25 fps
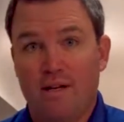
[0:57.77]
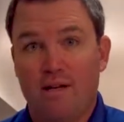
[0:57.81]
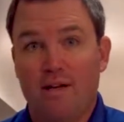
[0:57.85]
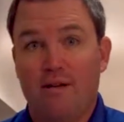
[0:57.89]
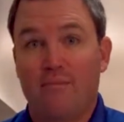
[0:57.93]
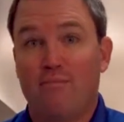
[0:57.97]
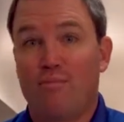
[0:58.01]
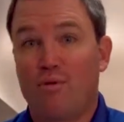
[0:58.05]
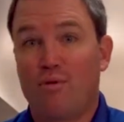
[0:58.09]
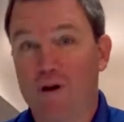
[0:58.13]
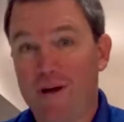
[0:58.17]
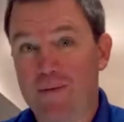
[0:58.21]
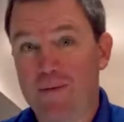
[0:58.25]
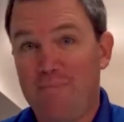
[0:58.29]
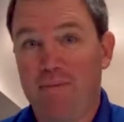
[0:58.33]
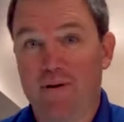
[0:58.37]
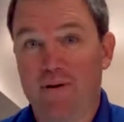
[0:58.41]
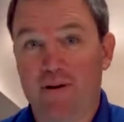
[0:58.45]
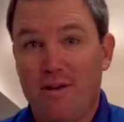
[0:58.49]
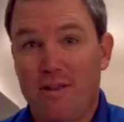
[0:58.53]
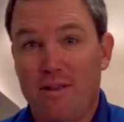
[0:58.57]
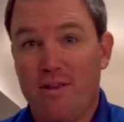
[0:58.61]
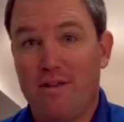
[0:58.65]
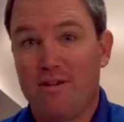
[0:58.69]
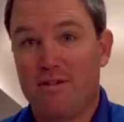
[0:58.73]
Prep
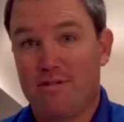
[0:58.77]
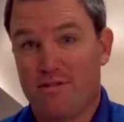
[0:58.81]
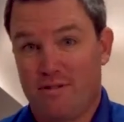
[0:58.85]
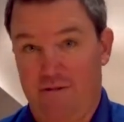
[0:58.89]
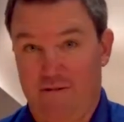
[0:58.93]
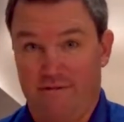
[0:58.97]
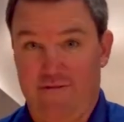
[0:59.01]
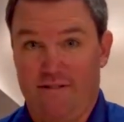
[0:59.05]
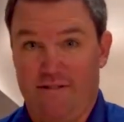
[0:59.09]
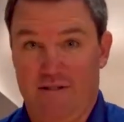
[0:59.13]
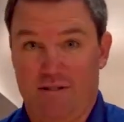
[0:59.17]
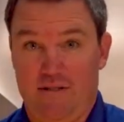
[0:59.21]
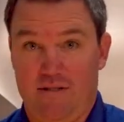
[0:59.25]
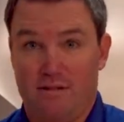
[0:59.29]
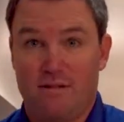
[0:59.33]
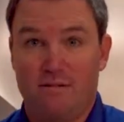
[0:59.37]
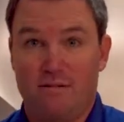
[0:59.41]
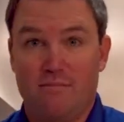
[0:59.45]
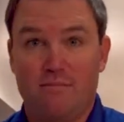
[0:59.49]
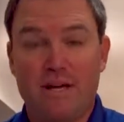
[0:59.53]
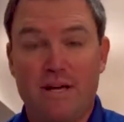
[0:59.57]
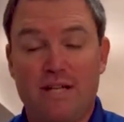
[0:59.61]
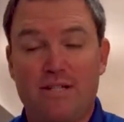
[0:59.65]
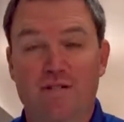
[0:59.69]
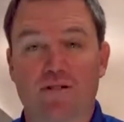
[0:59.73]
the surface.
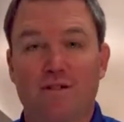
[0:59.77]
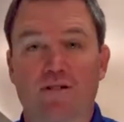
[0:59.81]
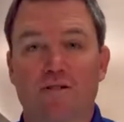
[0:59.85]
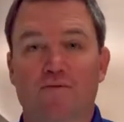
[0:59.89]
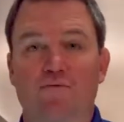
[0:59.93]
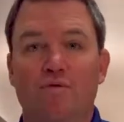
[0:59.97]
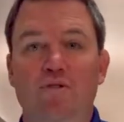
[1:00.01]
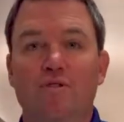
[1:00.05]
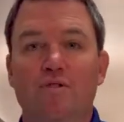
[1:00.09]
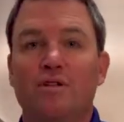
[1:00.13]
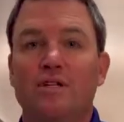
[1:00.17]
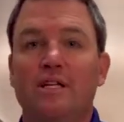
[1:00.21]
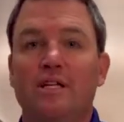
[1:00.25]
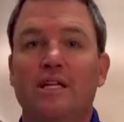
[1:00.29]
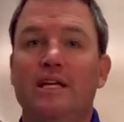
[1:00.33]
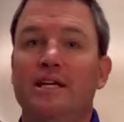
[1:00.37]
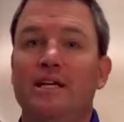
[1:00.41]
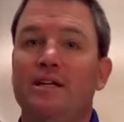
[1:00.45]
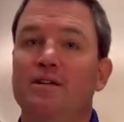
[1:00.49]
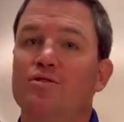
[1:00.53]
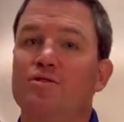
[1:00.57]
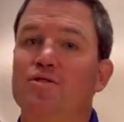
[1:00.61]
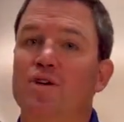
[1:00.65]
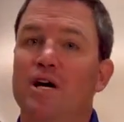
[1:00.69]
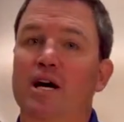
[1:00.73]
Make sure it's real
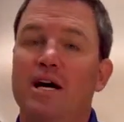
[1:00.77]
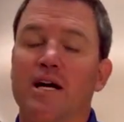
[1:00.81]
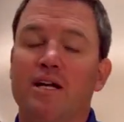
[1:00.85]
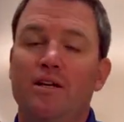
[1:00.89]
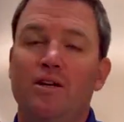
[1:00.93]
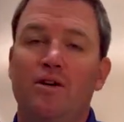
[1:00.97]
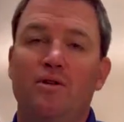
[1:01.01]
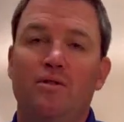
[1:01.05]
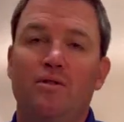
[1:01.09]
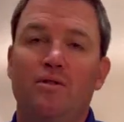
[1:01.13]
clean, dry, no